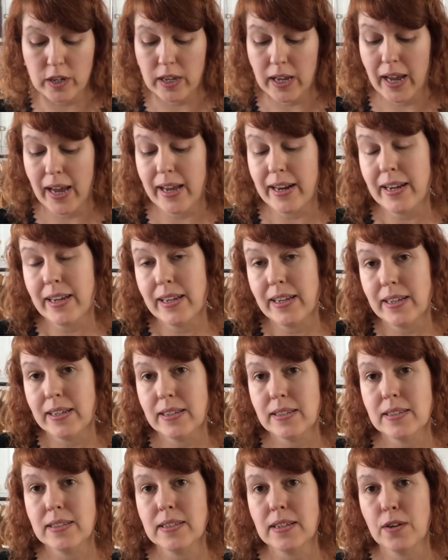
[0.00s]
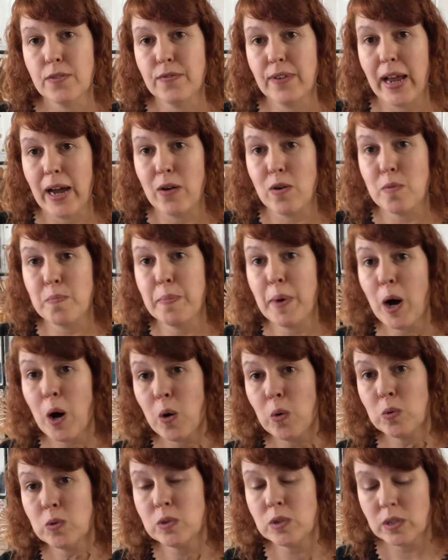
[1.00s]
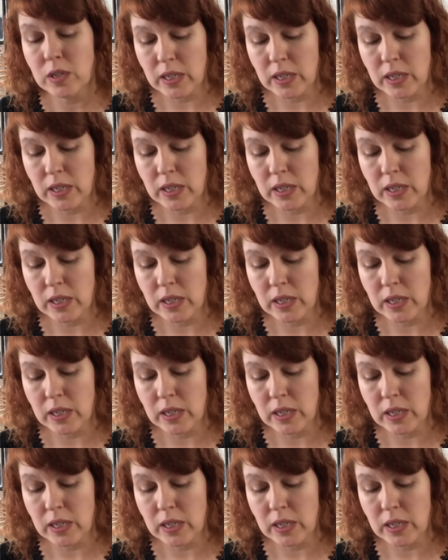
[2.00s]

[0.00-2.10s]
and it is a flower bowl,